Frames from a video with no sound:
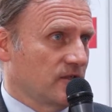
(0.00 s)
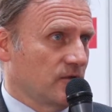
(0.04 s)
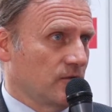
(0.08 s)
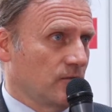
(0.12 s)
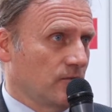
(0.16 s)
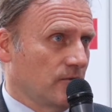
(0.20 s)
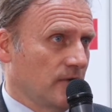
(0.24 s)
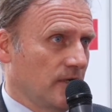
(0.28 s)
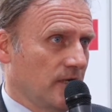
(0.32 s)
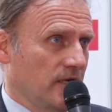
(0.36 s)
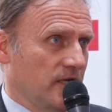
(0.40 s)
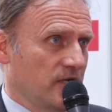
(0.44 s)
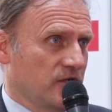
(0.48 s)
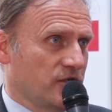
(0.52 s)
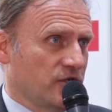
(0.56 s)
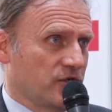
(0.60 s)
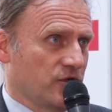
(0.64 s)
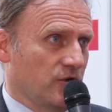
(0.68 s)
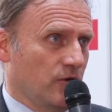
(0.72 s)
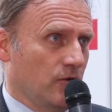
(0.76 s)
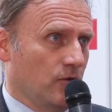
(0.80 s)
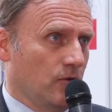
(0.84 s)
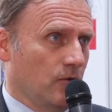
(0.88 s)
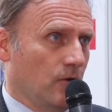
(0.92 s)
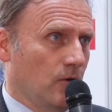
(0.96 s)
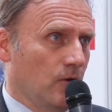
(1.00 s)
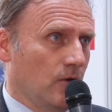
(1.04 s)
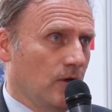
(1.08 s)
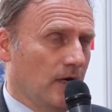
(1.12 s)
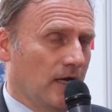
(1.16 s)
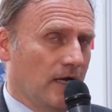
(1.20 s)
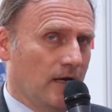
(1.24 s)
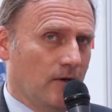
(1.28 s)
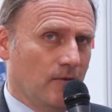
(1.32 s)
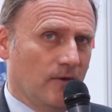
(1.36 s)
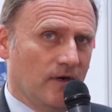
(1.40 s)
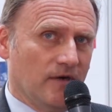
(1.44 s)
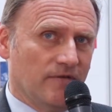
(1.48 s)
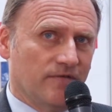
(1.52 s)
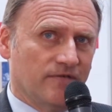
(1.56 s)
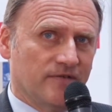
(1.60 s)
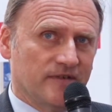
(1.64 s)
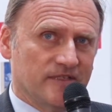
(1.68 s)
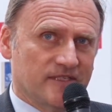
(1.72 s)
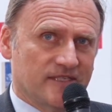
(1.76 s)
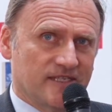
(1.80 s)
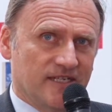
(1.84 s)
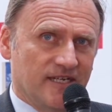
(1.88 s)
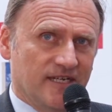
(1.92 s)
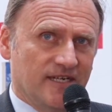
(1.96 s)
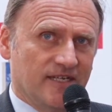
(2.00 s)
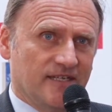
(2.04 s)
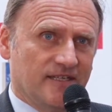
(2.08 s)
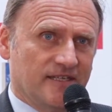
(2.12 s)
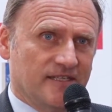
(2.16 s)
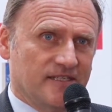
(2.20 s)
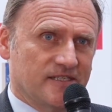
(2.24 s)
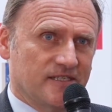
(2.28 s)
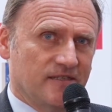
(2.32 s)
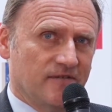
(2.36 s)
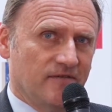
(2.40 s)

to really show all our facilities,